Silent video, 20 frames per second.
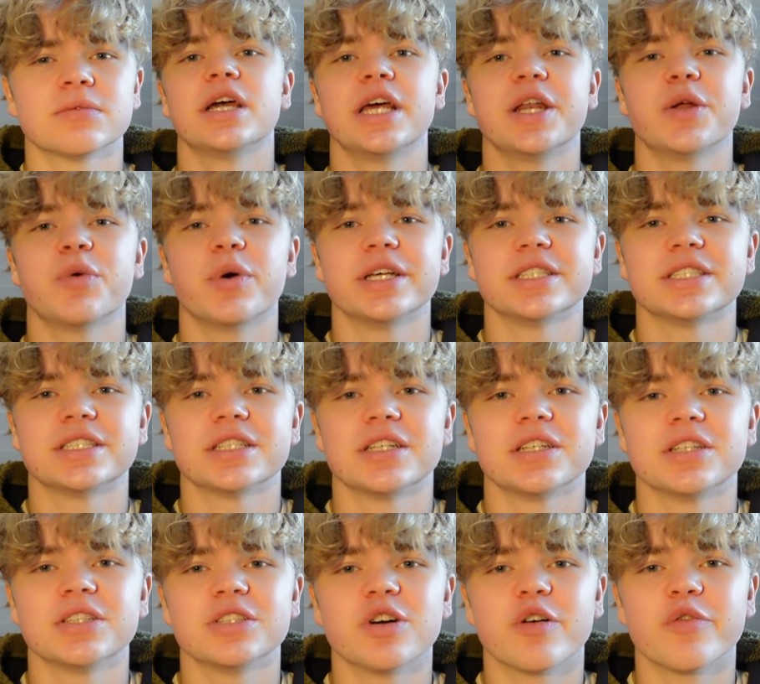Anyways,
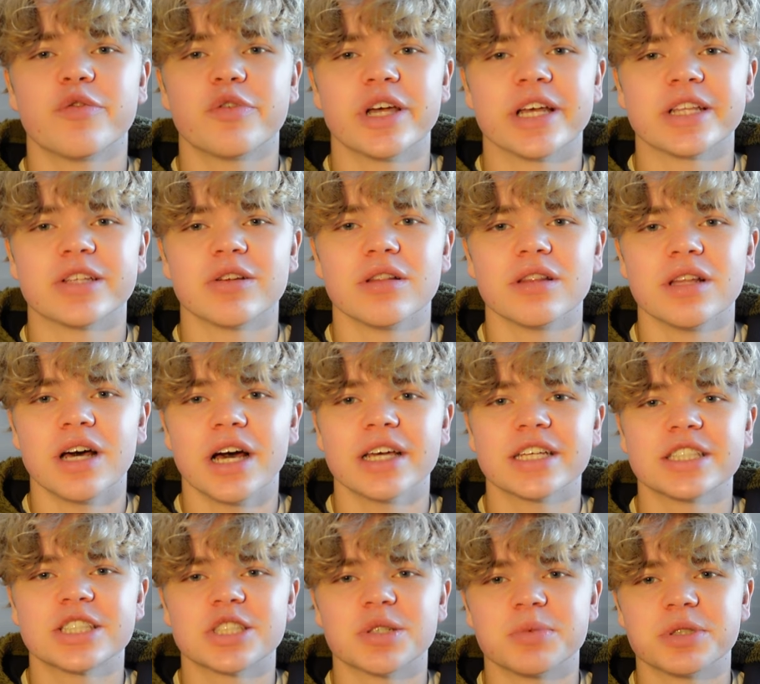don't forget to
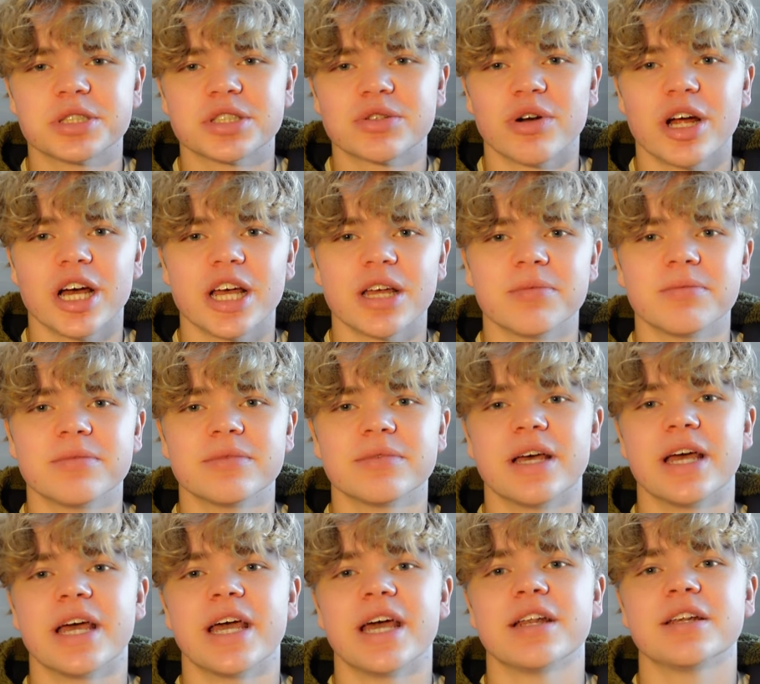like, subscribe,
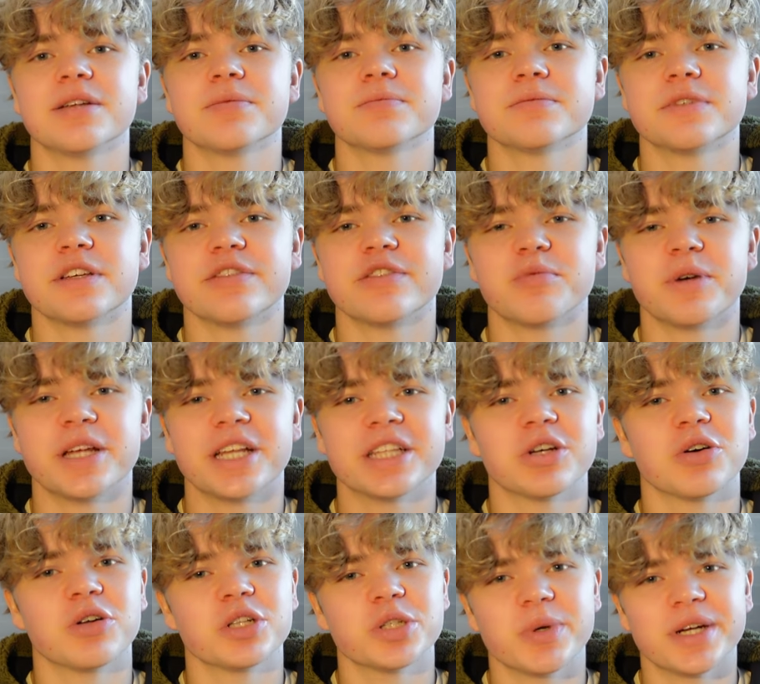and if you made it
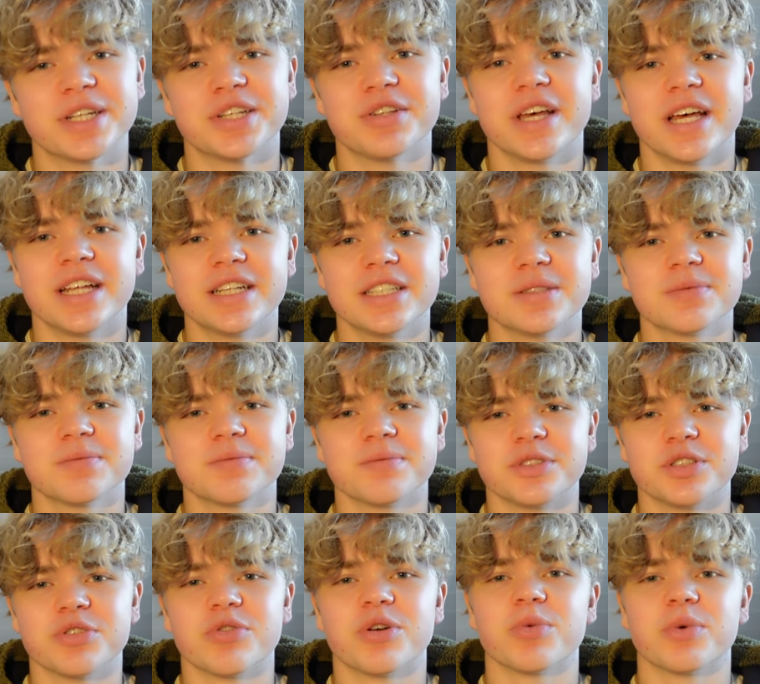all the way to the end,
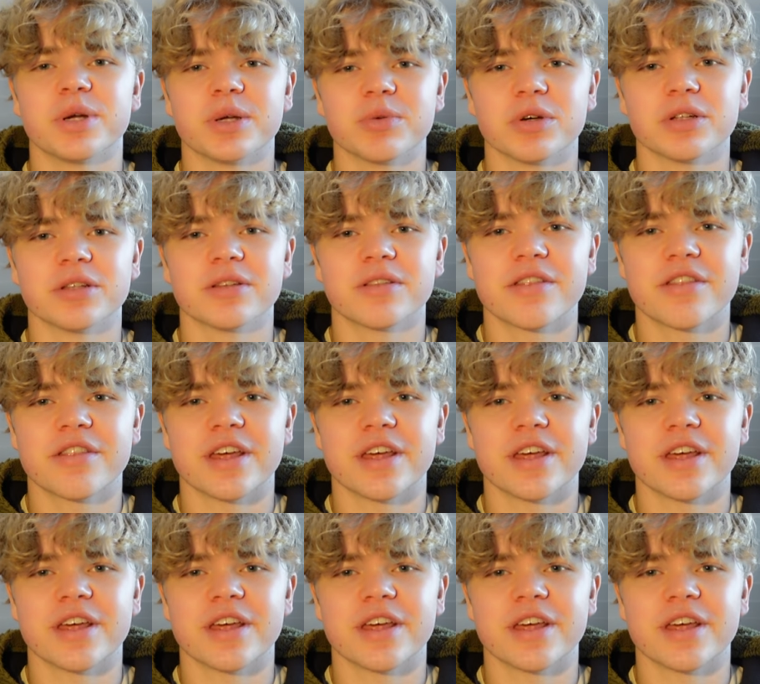you're a real one.